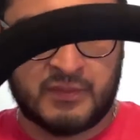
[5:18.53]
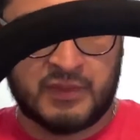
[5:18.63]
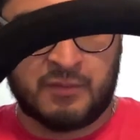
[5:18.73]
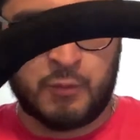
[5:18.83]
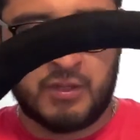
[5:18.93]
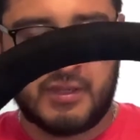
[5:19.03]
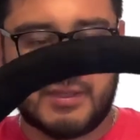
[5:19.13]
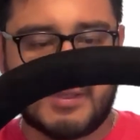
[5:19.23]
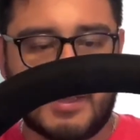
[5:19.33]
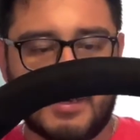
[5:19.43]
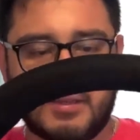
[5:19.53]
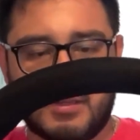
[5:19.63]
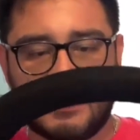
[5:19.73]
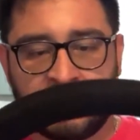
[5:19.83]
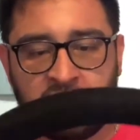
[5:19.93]
Really excited to
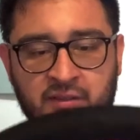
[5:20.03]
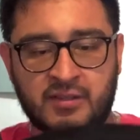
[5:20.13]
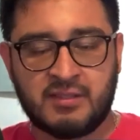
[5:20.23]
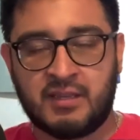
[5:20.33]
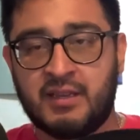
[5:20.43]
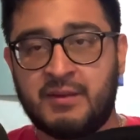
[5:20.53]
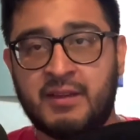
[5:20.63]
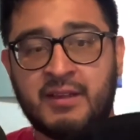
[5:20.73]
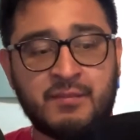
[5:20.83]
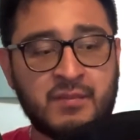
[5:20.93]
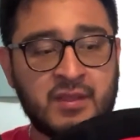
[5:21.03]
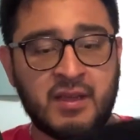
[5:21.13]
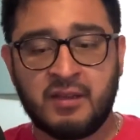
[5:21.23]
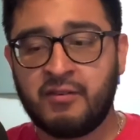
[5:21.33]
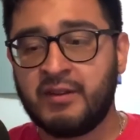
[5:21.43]
install this. I am
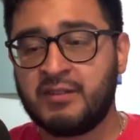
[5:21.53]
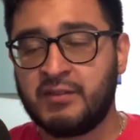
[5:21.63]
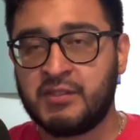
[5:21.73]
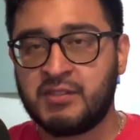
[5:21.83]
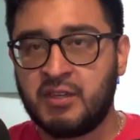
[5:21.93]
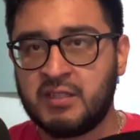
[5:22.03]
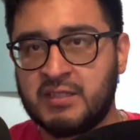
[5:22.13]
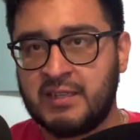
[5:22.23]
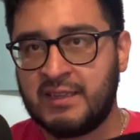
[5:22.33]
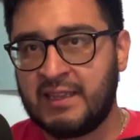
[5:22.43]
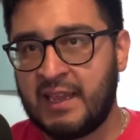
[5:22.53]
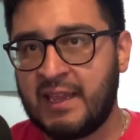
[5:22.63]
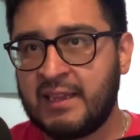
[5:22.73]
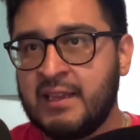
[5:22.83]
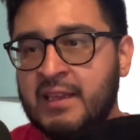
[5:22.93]
not going to install it
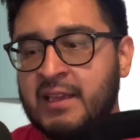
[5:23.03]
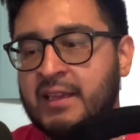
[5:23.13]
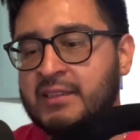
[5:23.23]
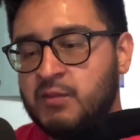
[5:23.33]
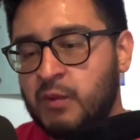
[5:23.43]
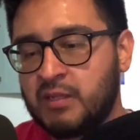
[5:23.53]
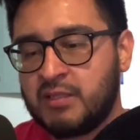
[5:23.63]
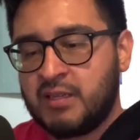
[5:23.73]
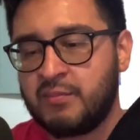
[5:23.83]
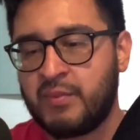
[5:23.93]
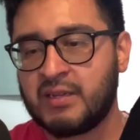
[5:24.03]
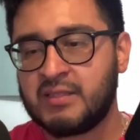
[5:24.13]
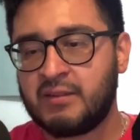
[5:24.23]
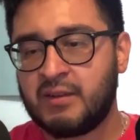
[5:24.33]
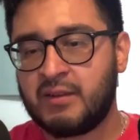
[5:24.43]
today. I just wanted to unbox
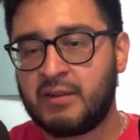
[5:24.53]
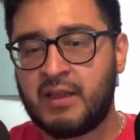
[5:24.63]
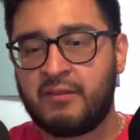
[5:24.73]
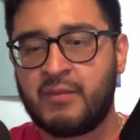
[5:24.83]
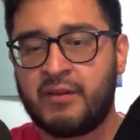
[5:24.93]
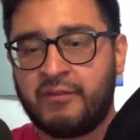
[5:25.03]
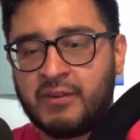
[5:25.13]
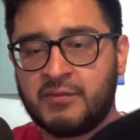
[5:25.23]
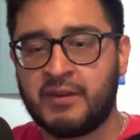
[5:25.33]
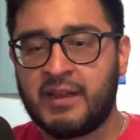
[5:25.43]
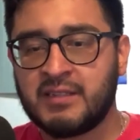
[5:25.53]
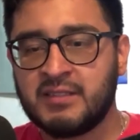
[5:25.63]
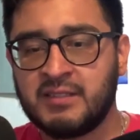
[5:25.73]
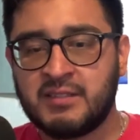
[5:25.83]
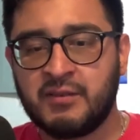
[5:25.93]
it and have my first
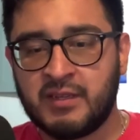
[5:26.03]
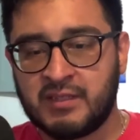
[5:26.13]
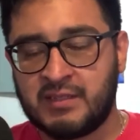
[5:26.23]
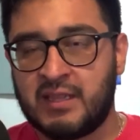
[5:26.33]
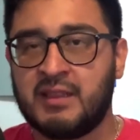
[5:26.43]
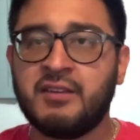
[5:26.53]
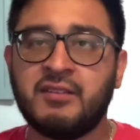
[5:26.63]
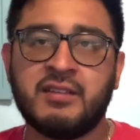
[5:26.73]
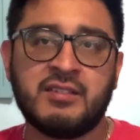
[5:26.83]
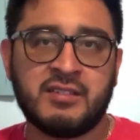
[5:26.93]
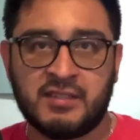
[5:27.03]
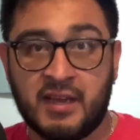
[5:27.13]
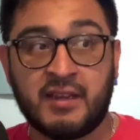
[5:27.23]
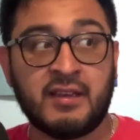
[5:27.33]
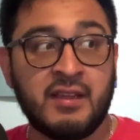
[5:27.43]
reactions to it because I literally just
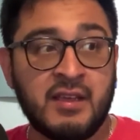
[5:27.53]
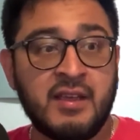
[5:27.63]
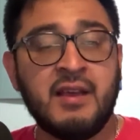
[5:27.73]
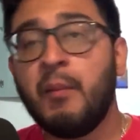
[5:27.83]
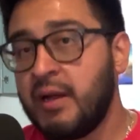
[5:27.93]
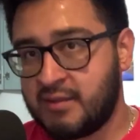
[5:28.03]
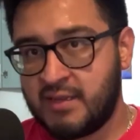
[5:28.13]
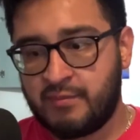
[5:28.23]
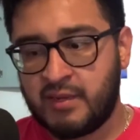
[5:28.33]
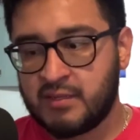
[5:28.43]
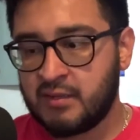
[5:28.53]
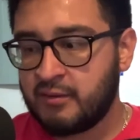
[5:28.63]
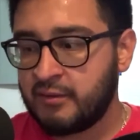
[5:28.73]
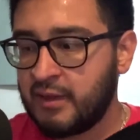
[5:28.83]
got it about 10 minutes ago.